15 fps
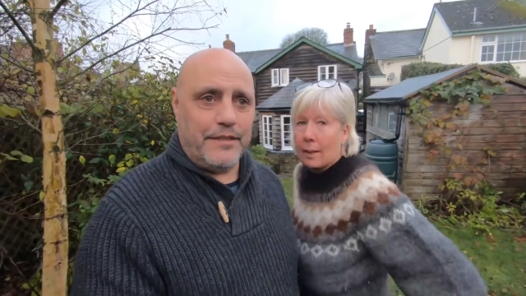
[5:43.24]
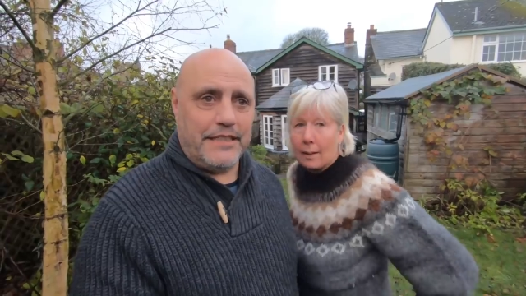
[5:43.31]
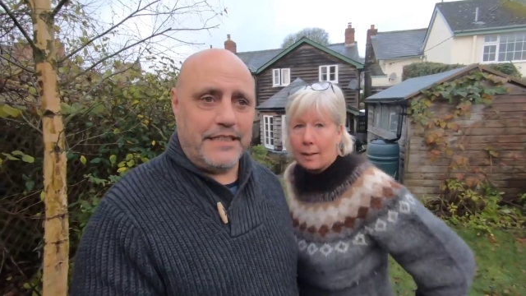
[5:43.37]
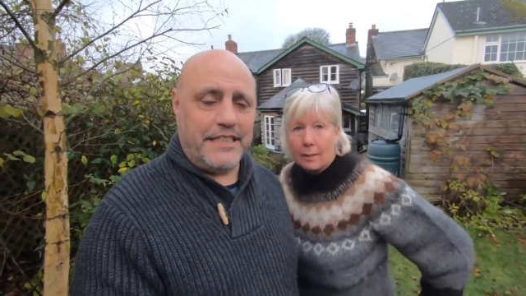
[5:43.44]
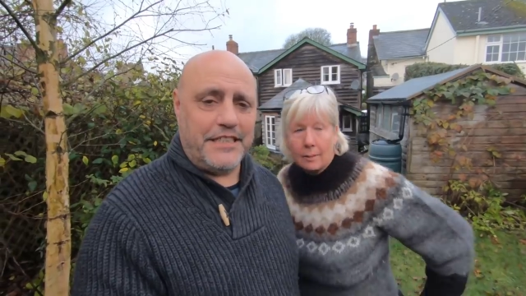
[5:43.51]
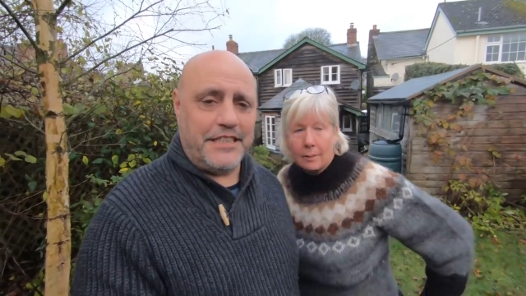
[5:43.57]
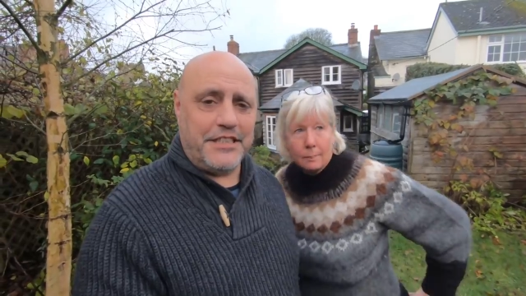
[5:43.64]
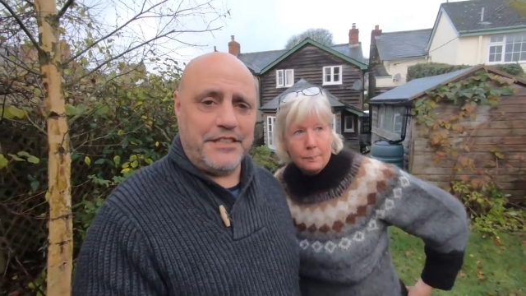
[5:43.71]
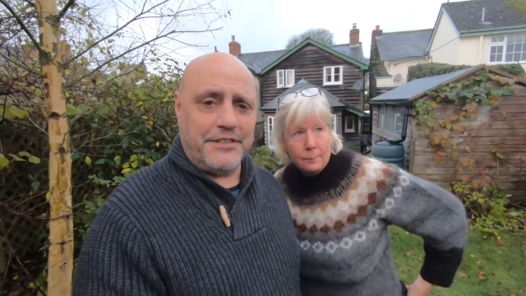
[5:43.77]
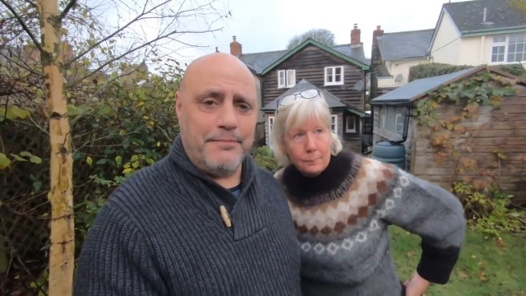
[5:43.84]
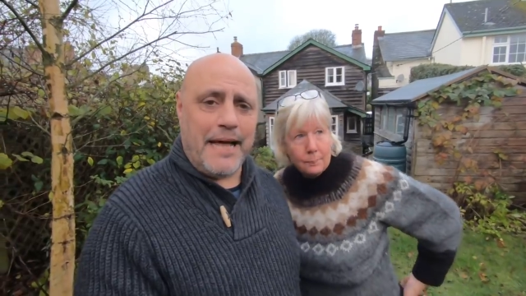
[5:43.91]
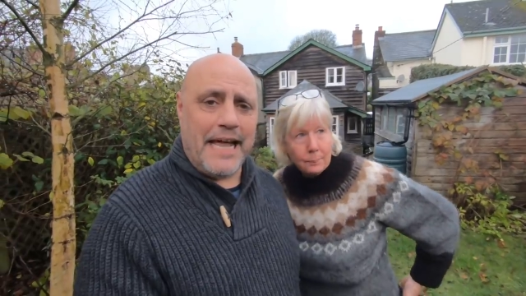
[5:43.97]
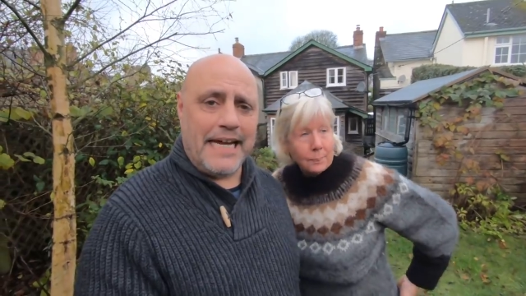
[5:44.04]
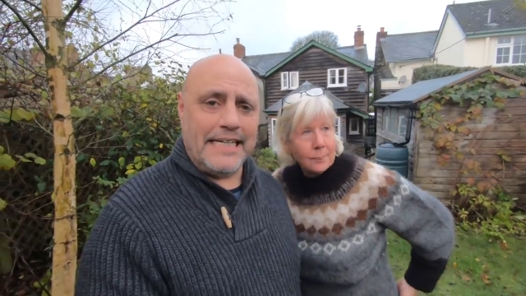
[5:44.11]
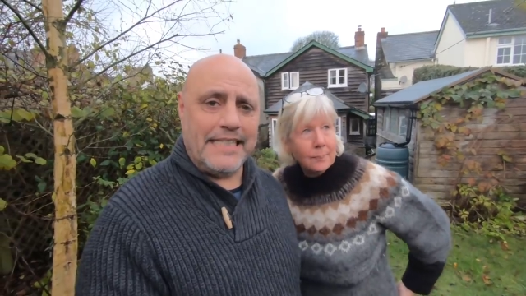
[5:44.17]
Speaker 1: decision's
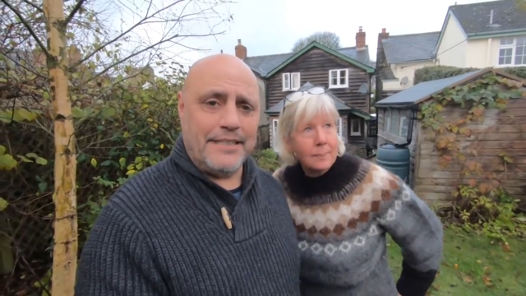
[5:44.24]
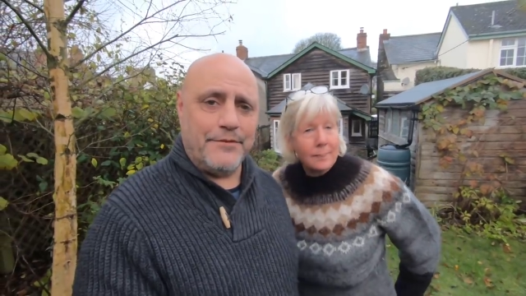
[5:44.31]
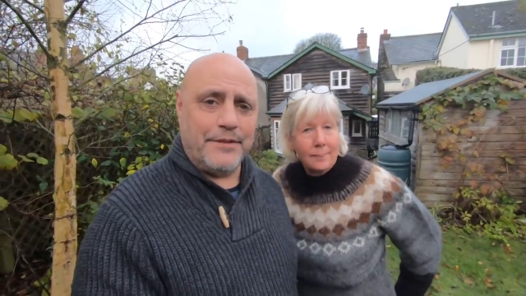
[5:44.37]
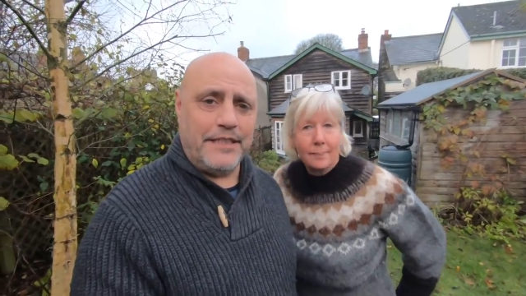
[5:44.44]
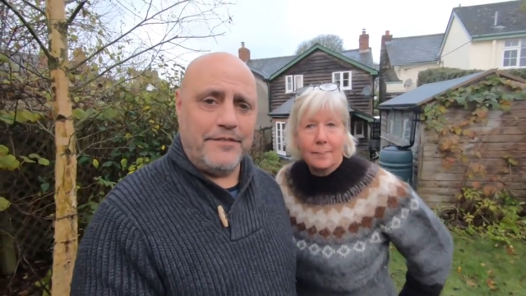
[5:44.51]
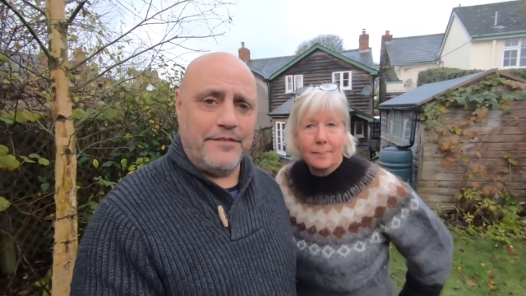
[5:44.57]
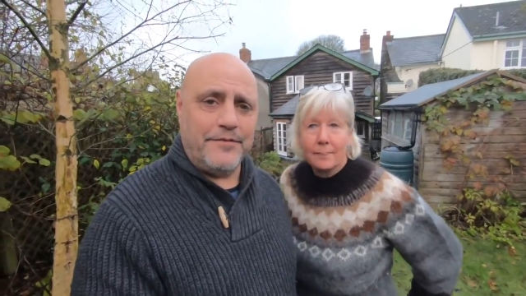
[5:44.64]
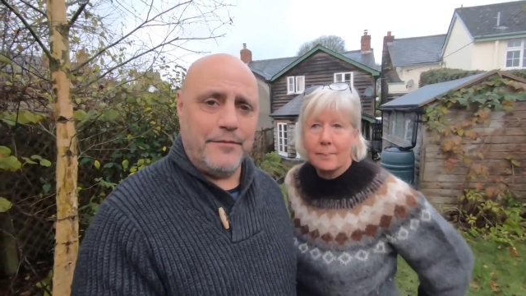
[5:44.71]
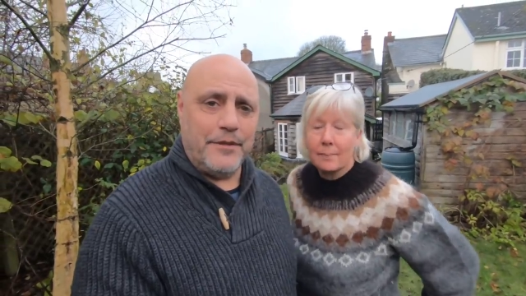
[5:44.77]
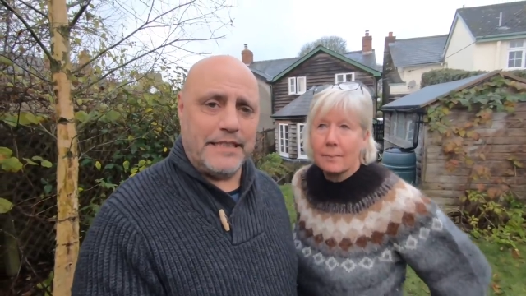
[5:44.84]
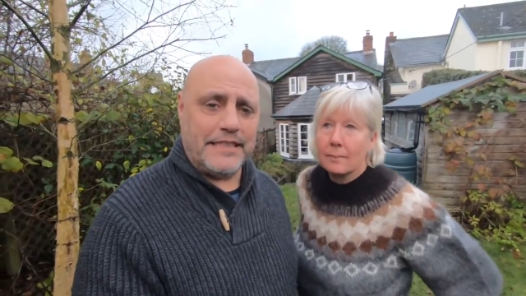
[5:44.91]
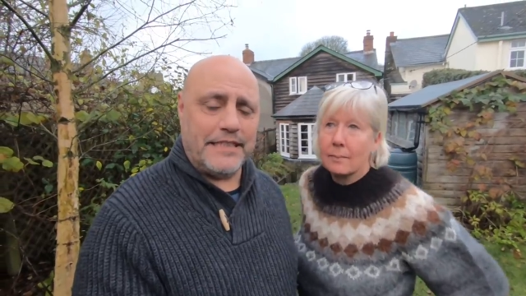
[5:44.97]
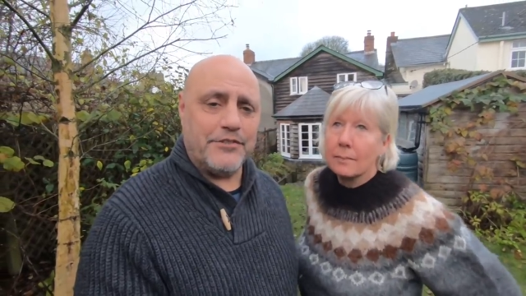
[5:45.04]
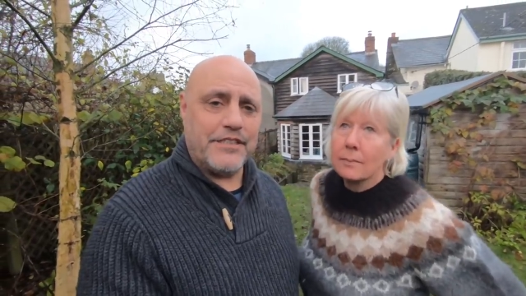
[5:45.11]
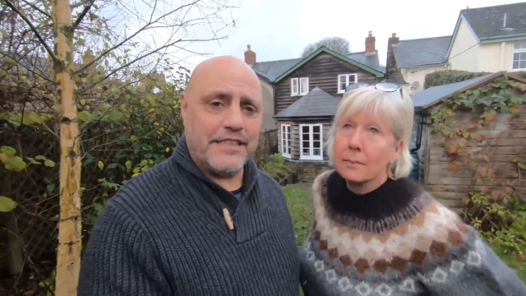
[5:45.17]
made. We've, we're
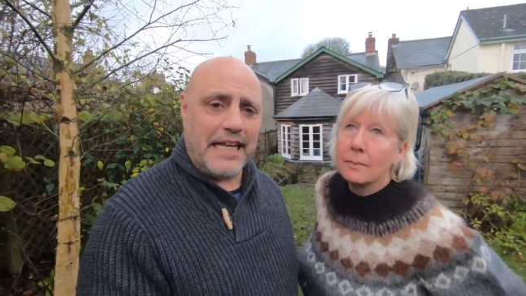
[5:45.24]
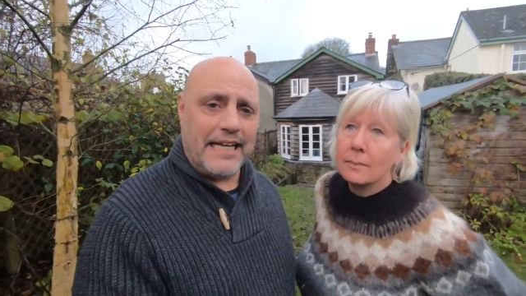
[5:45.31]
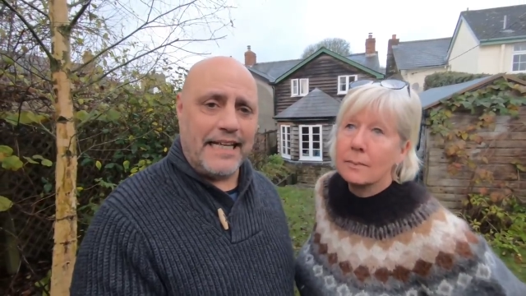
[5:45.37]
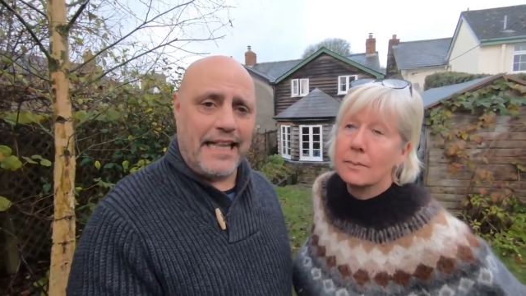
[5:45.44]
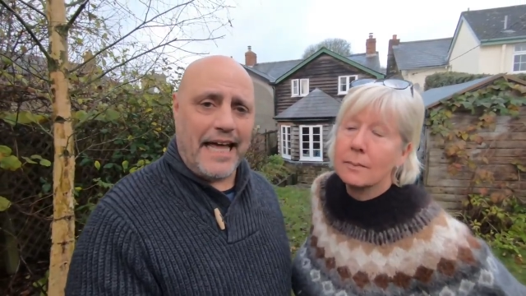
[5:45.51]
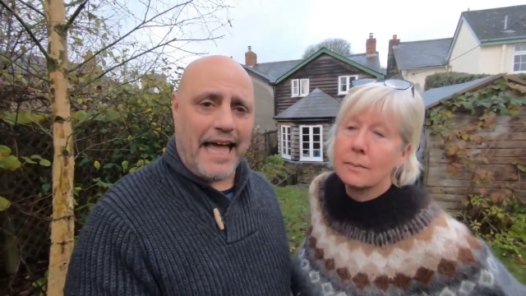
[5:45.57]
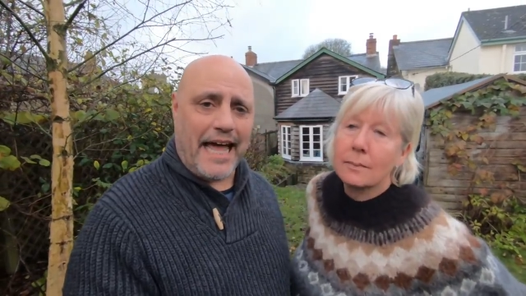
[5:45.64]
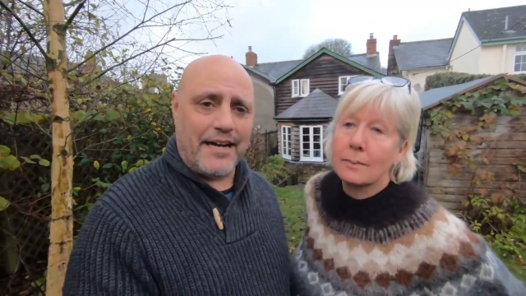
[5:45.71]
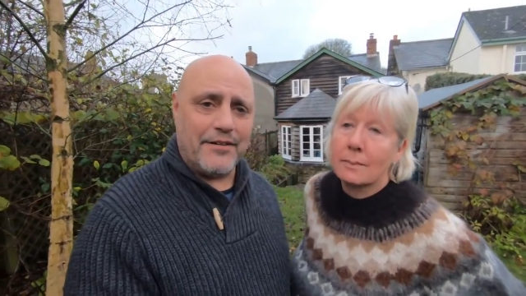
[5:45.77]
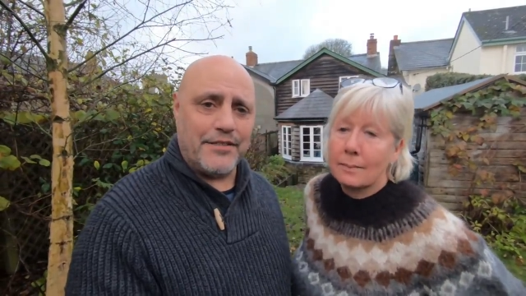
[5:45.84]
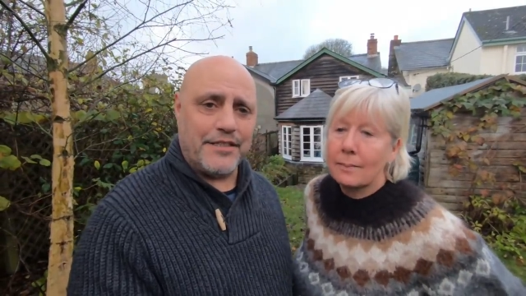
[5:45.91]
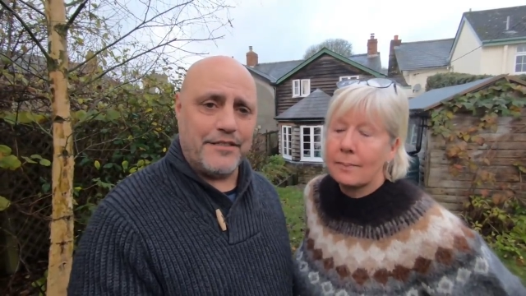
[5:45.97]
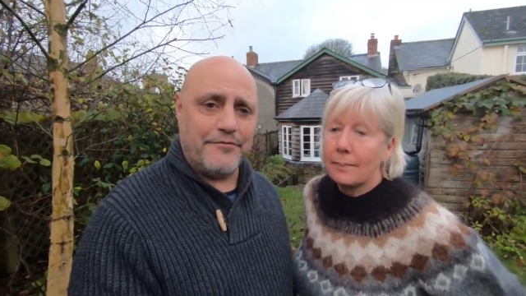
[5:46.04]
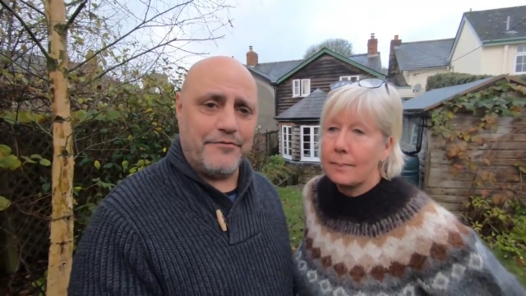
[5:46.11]
still selling the house.